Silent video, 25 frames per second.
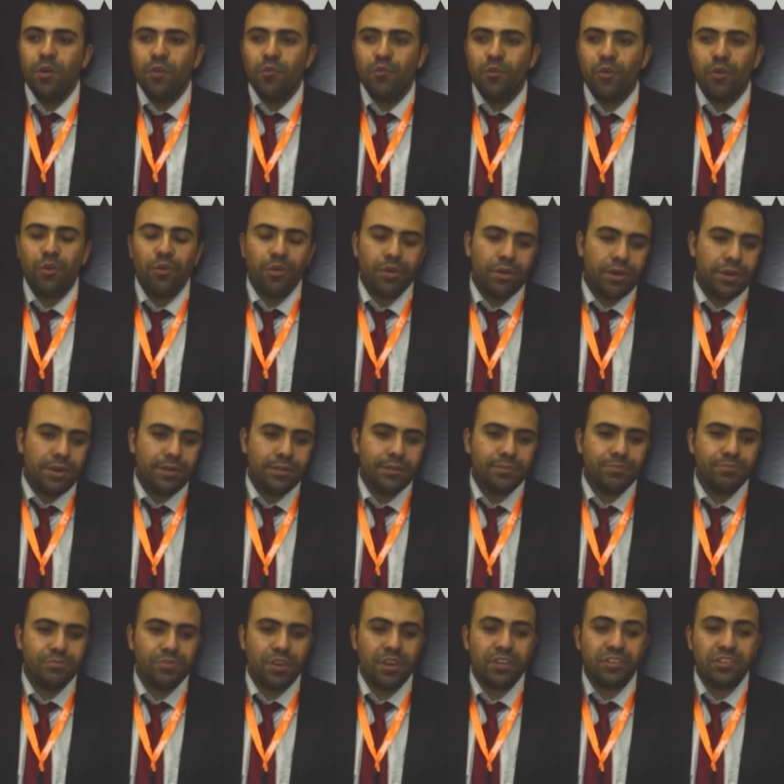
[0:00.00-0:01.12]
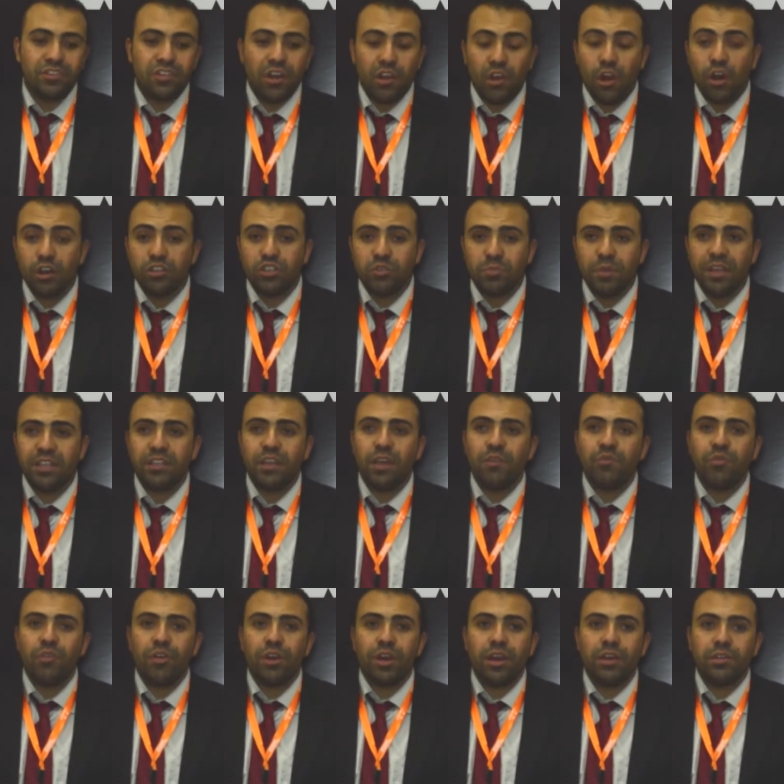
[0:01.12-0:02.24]
for um, this large meeting
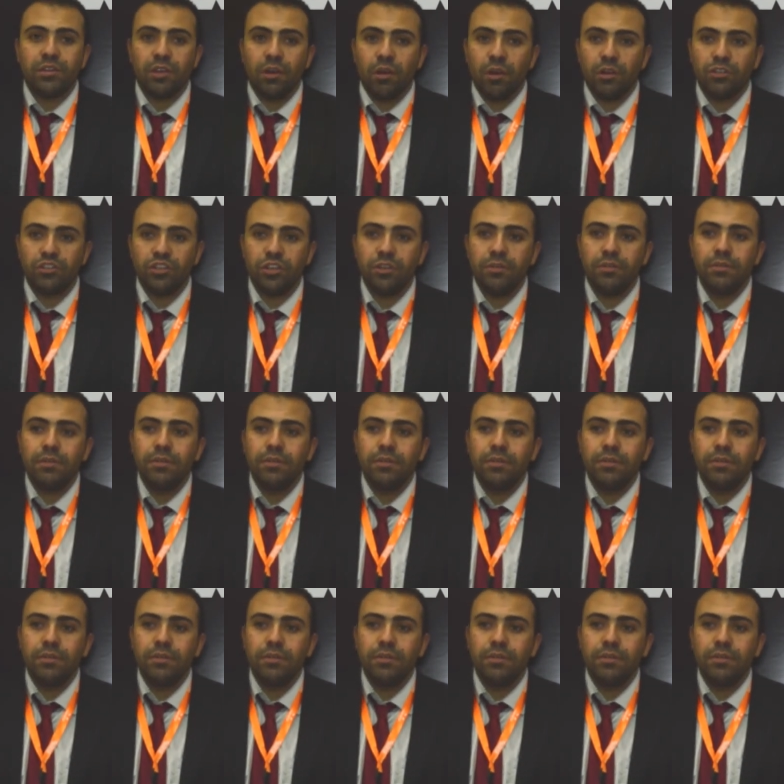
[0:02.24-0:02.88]
for cardiology.